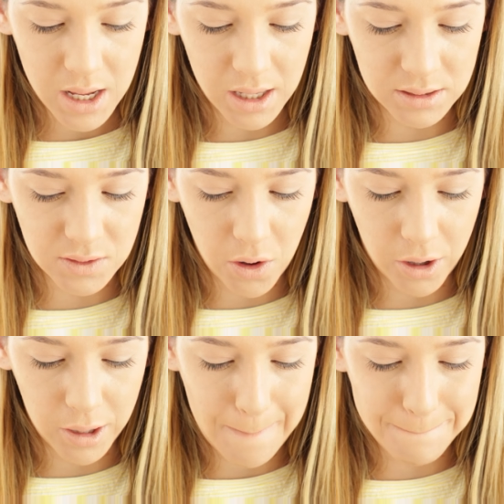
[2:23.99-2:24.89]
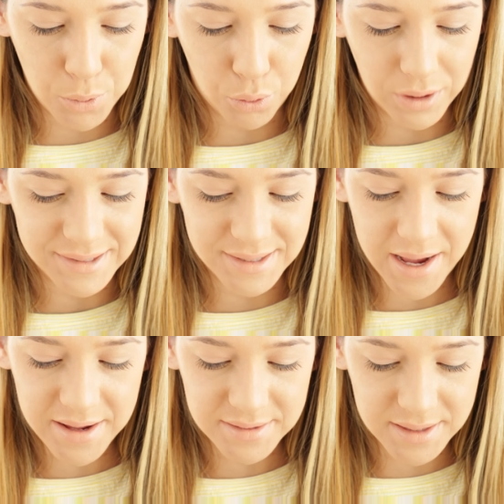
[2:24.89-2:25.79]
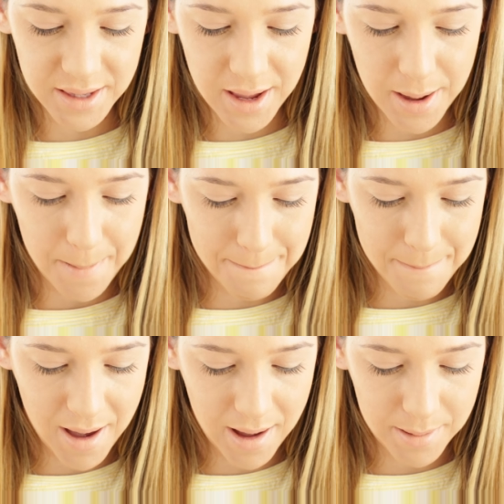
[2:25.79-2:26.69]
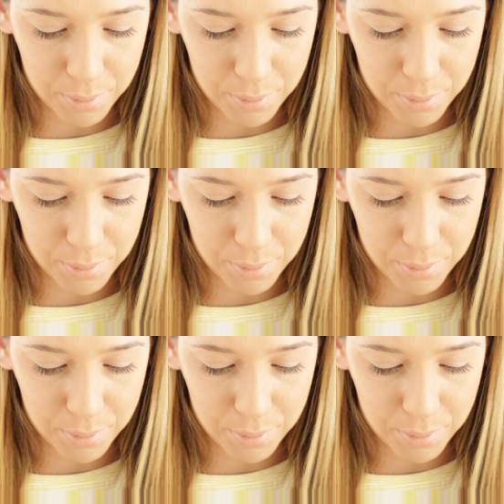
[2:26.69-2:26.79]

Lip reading: It's called Precisely My